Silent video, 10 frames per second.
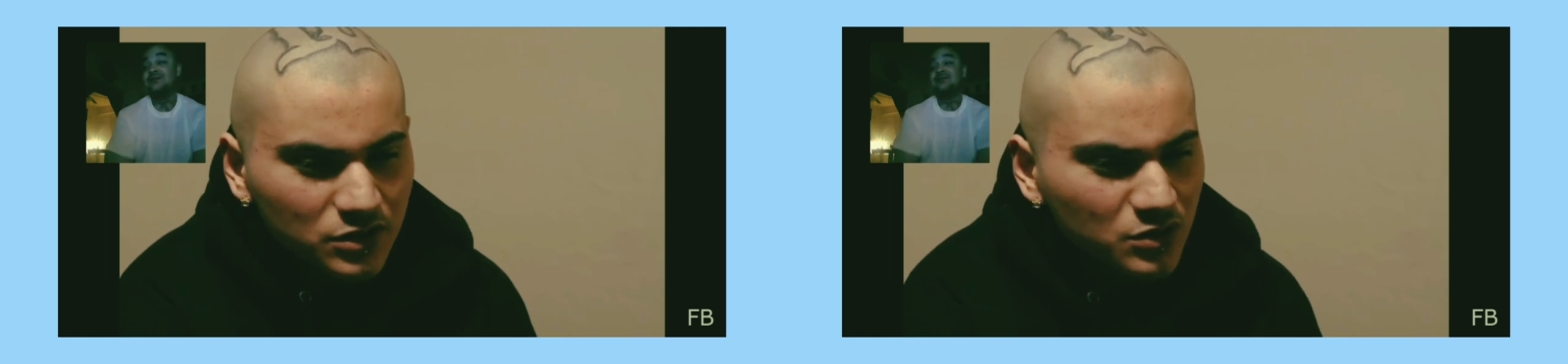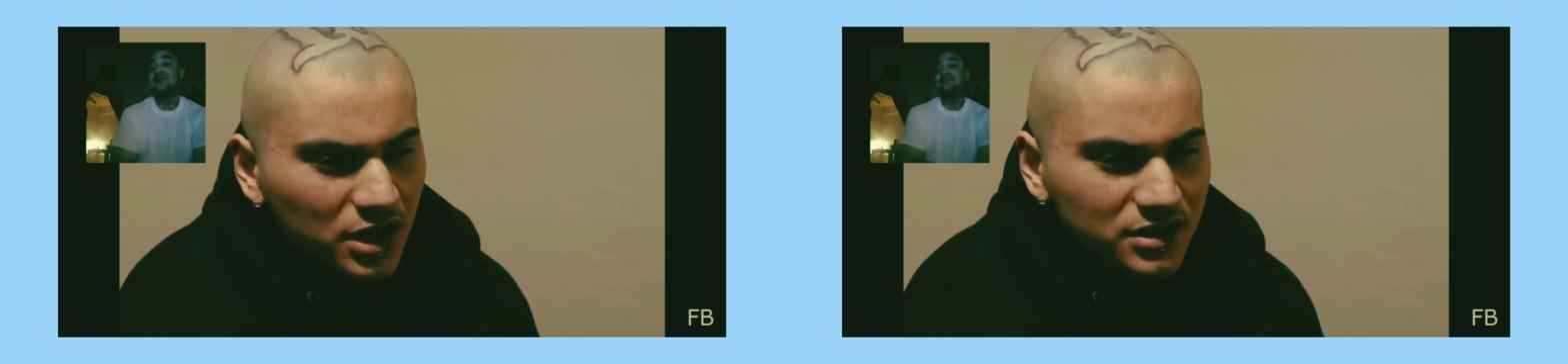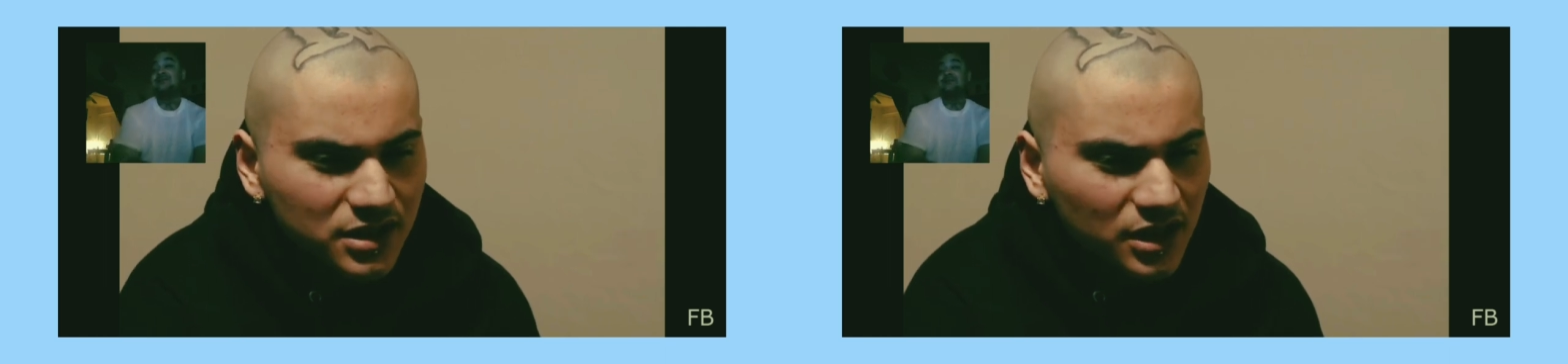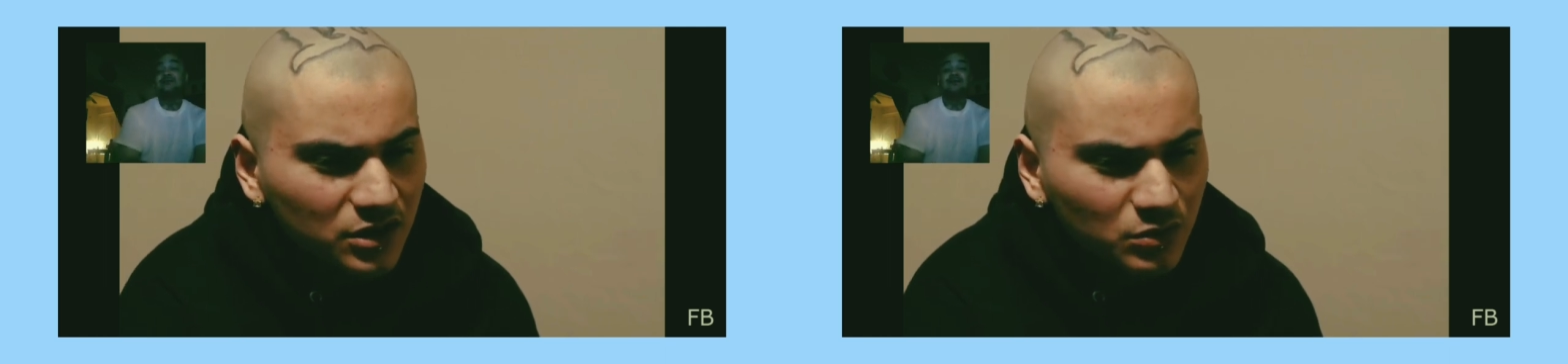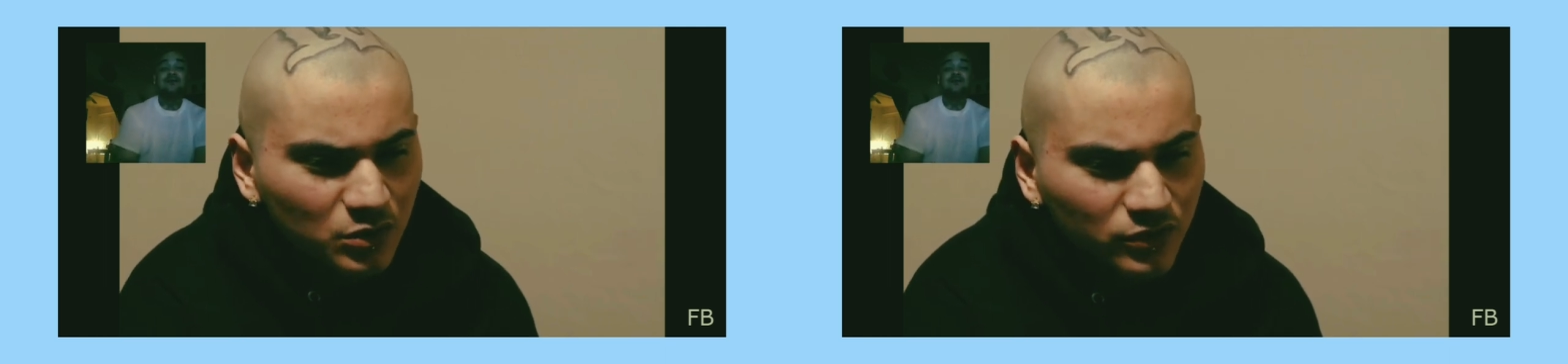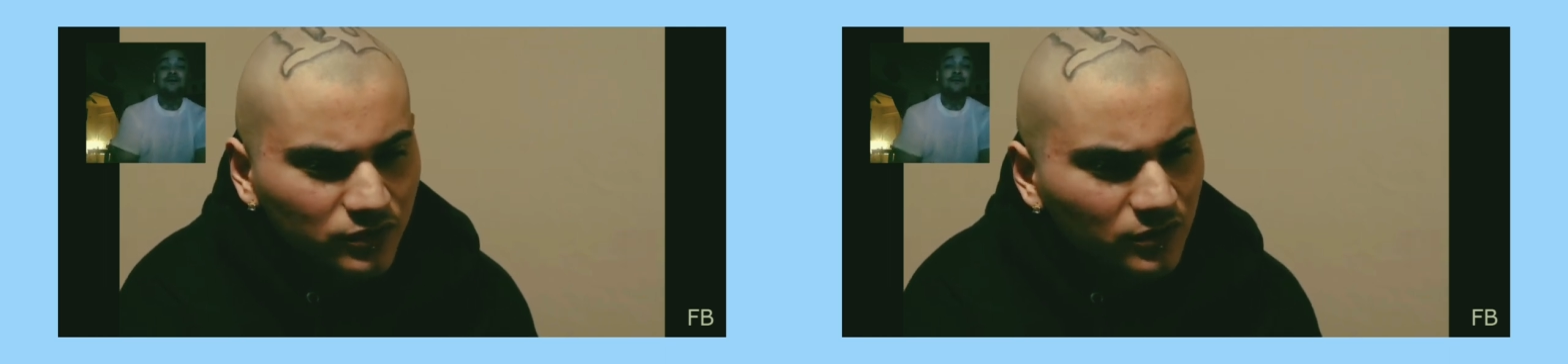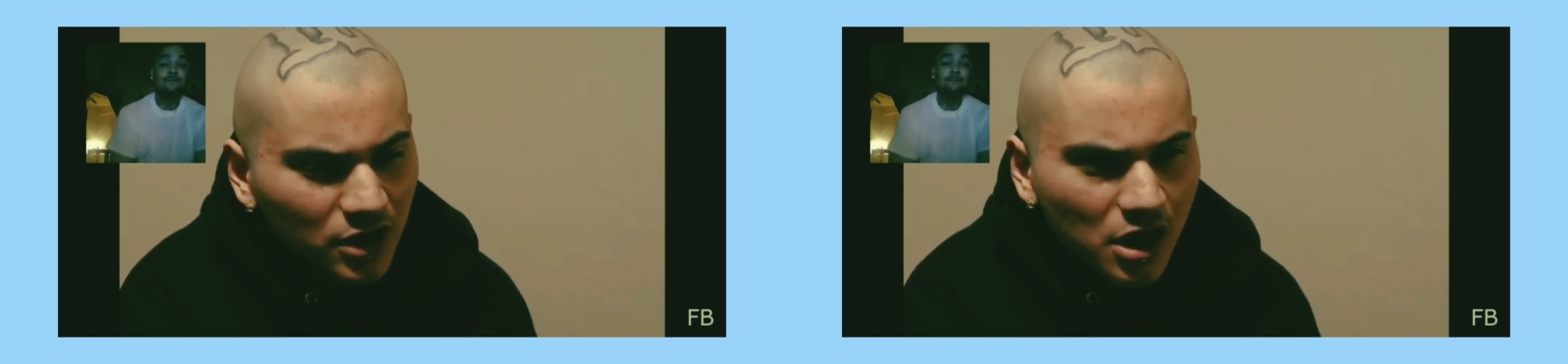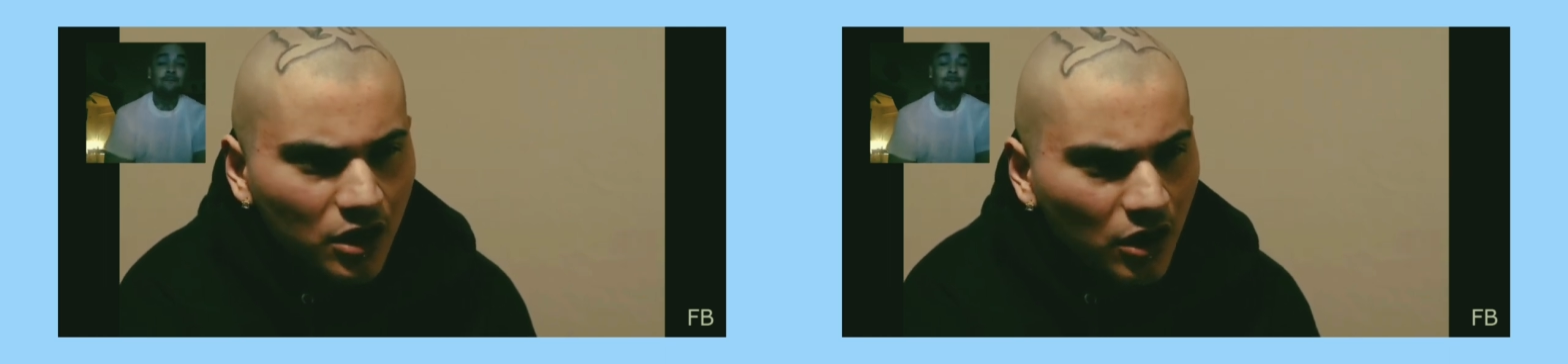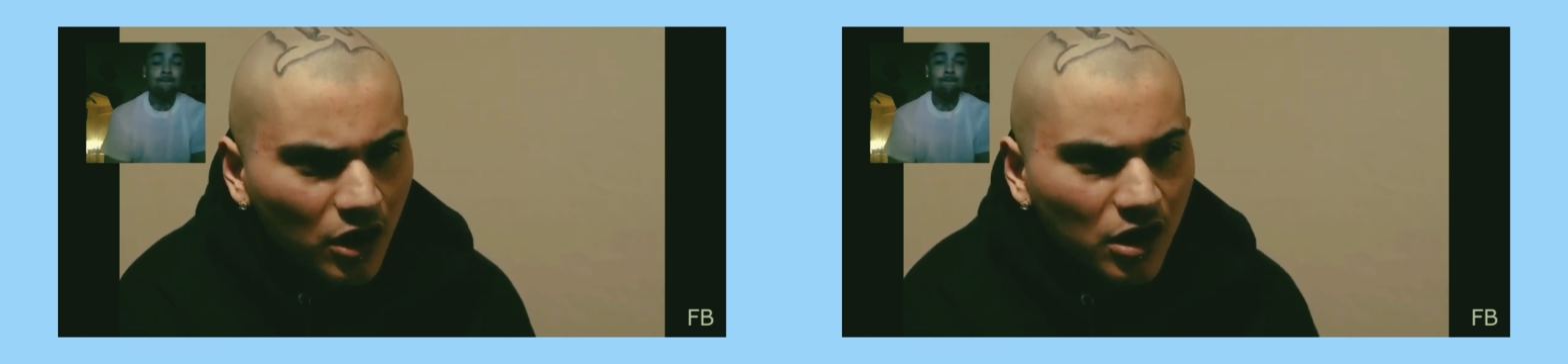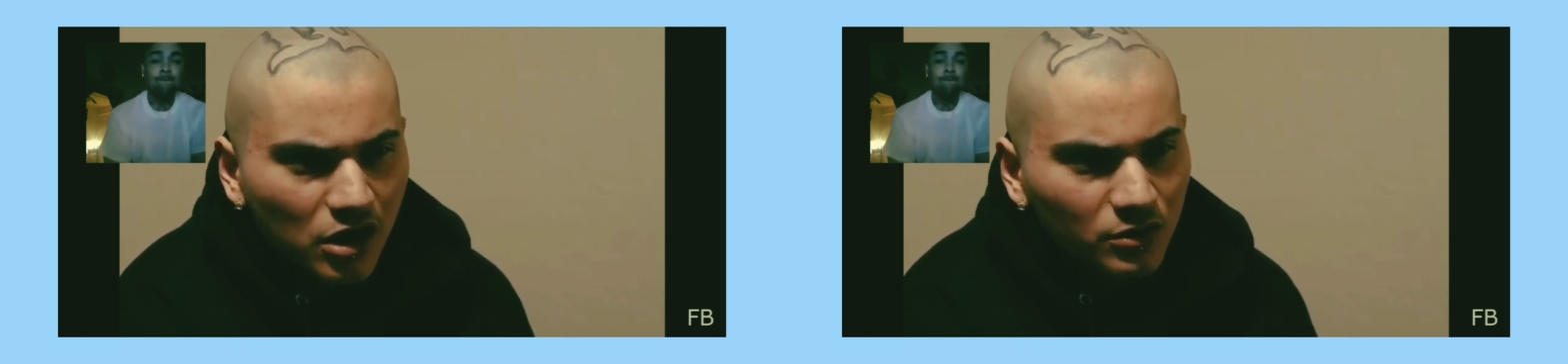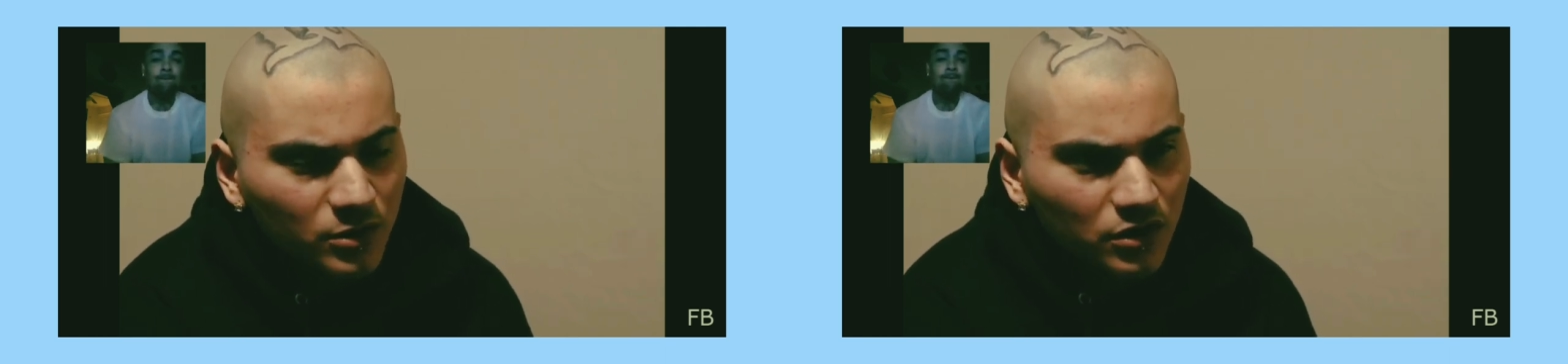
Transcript: So I just kind of move calm,